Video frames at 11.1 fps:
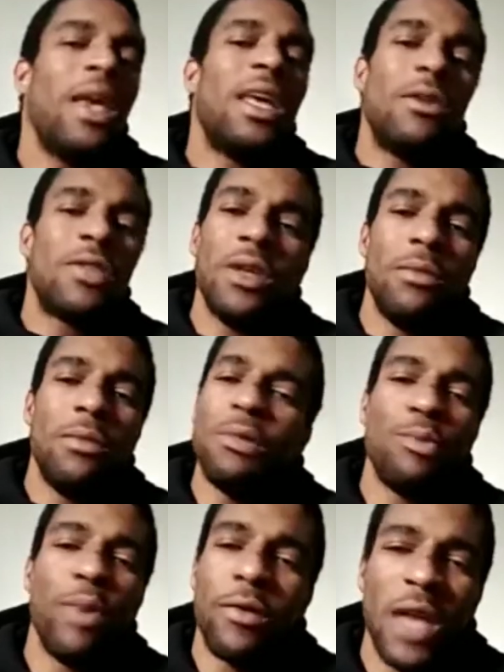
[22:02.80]
it out to mom's
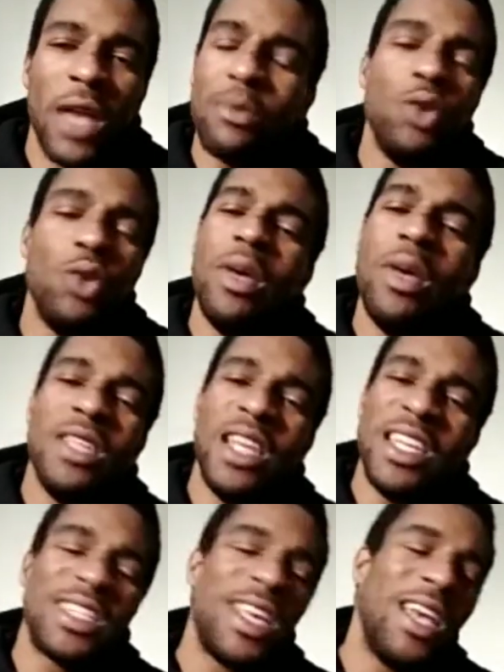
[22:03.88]
birthday. I'm too busy. And
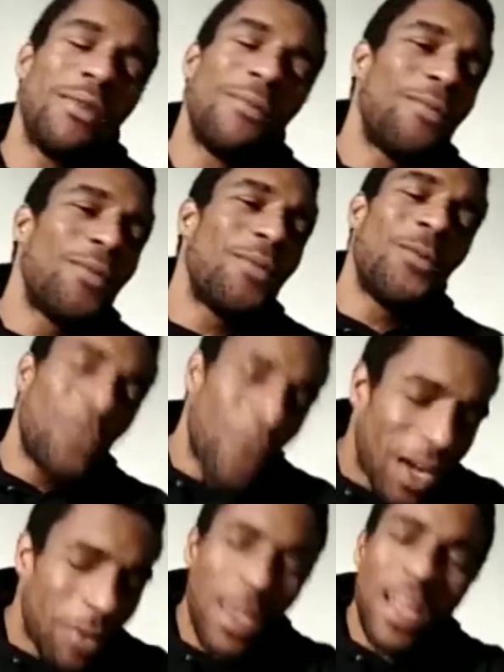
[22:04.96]
it's like,
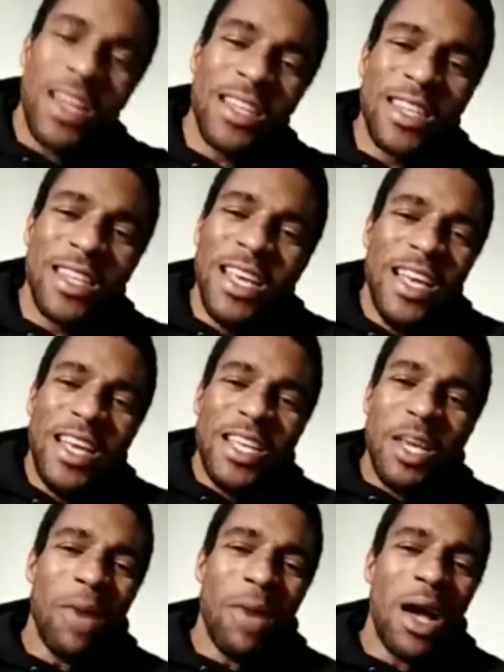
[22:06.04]
fuck, man,
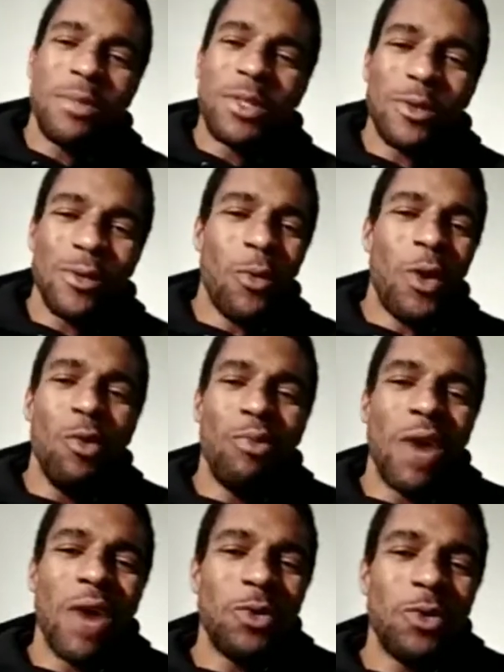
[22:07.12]
your mom's the one who
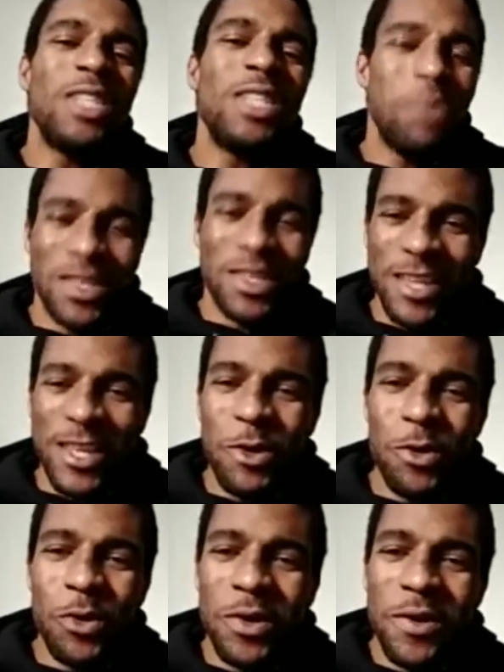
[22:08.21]
brought you in this bitch, and
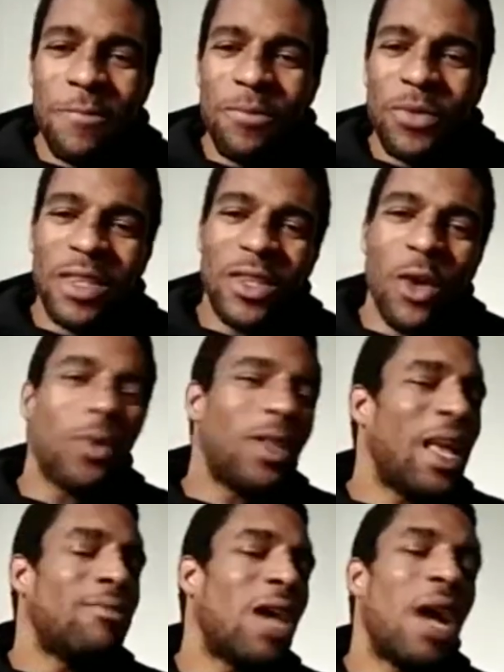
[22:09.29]
you don't really
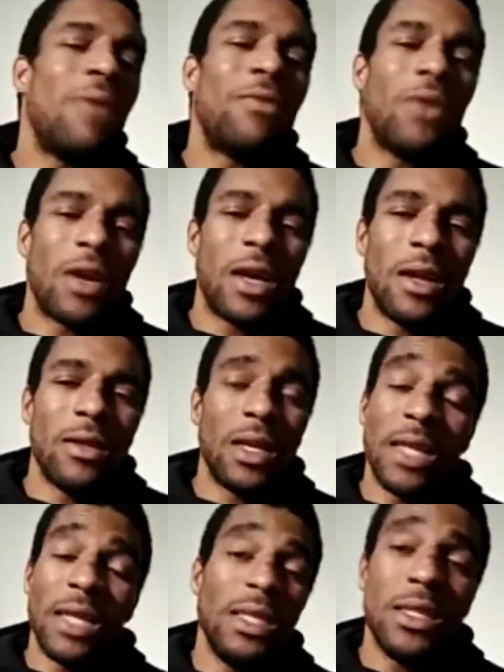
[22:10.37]
have time for her, kind of thing.
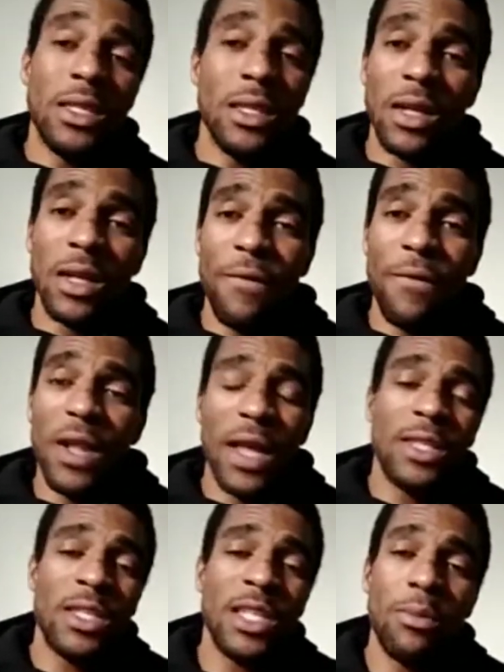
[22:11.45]
Like this year, I feel like
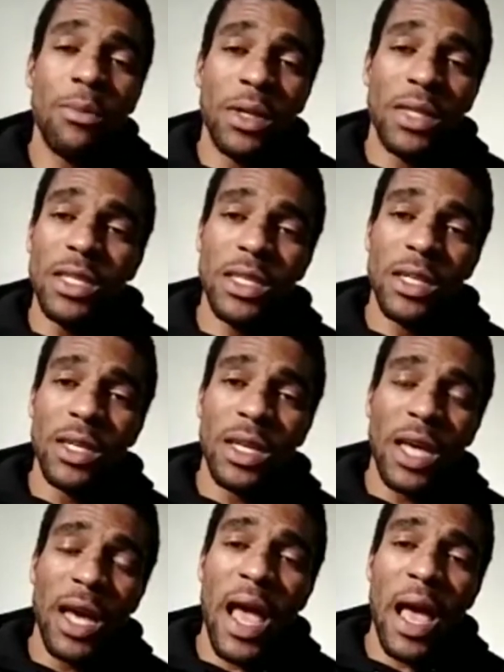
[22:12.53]
shit, but this year it
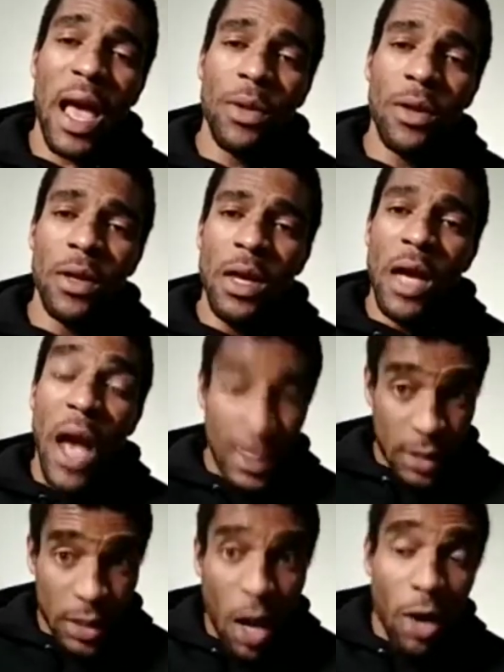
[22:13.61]
kind of happened. I
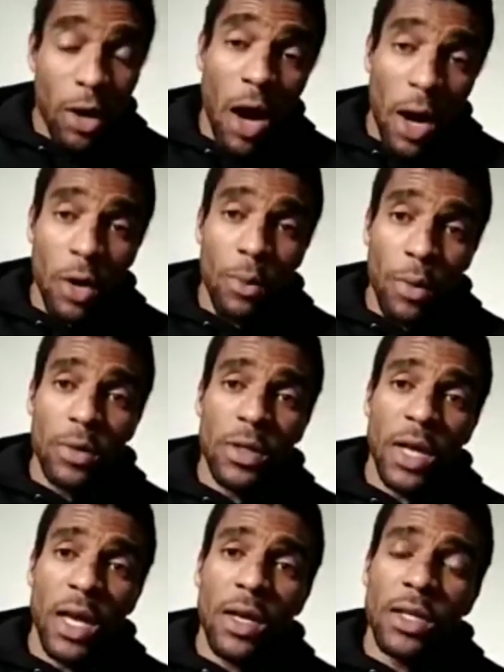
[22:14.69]
saw her on her
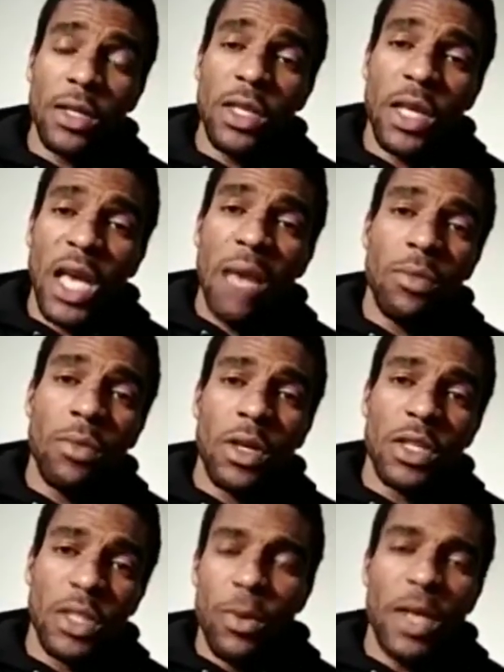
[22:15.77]
birthday because she came,
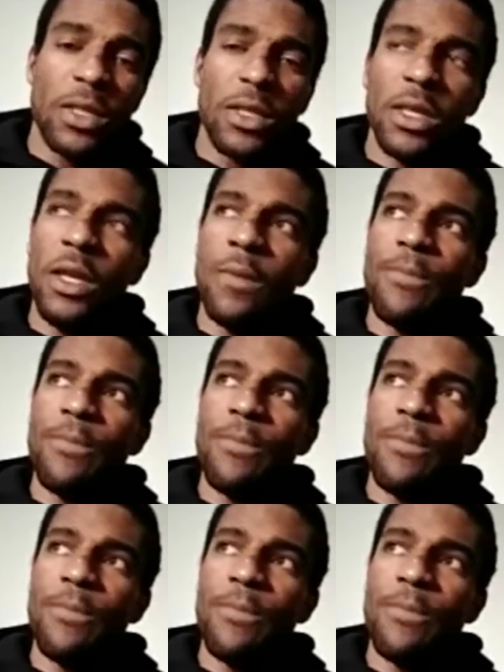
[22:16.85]
because it was basically